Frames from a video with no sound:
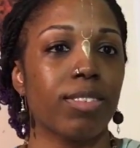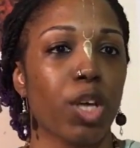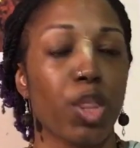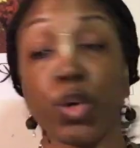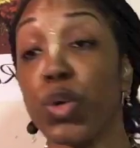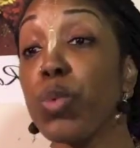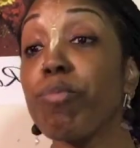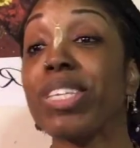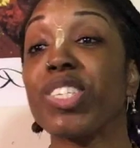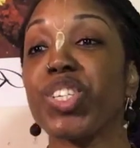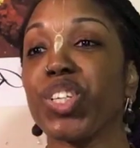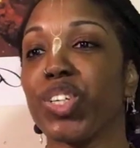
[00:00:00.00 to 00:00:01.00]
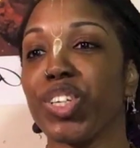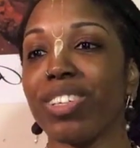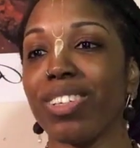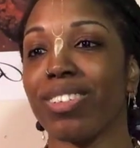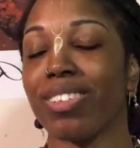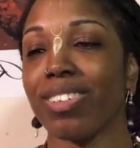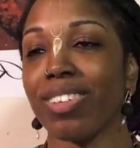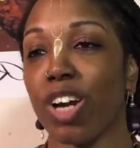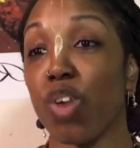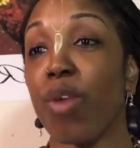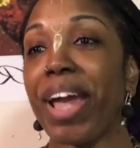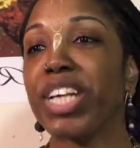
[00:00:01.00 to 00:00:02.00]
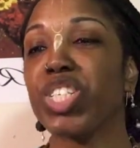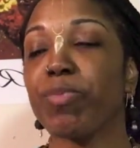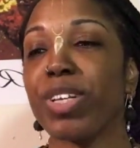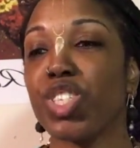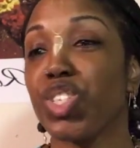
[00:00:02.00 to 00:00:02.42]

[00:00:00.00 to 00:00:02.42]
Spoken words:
Through mystical arrangements,